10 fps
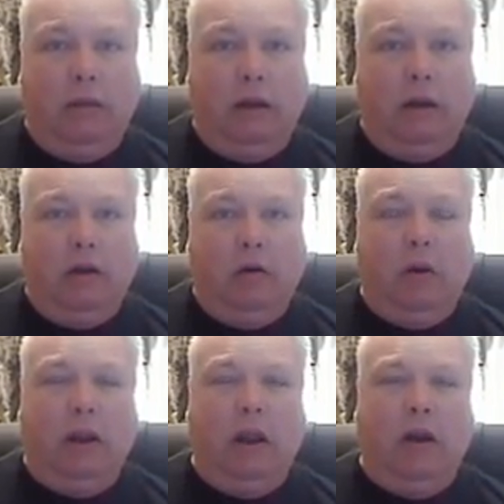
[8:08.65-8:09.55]
I mean,
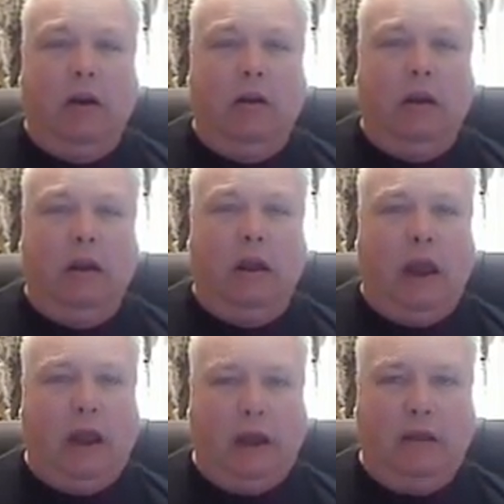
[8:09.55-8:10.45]
you don't want to carry
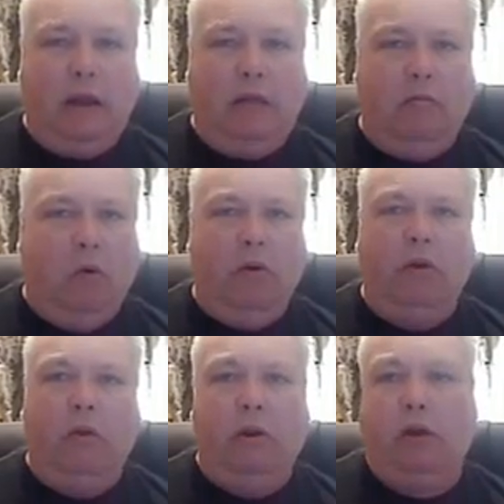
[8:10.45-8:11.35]
anything
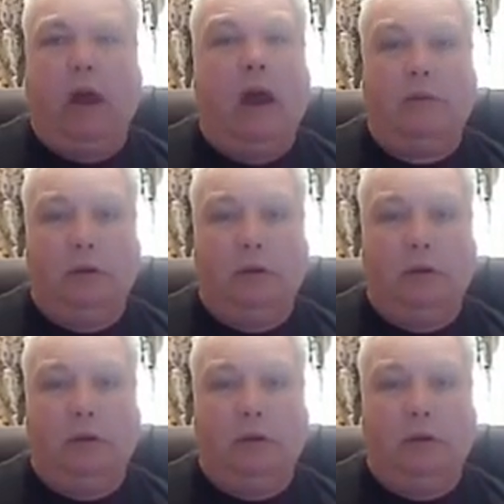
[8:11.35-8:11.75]
more than what you